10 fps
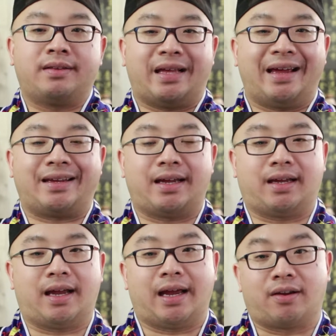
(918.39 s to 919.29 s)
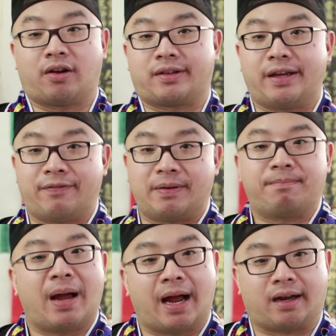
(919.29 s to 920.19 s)
taking and not giving
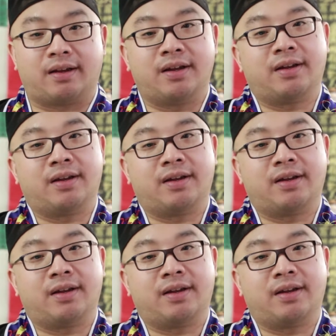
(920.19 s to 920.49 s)
back.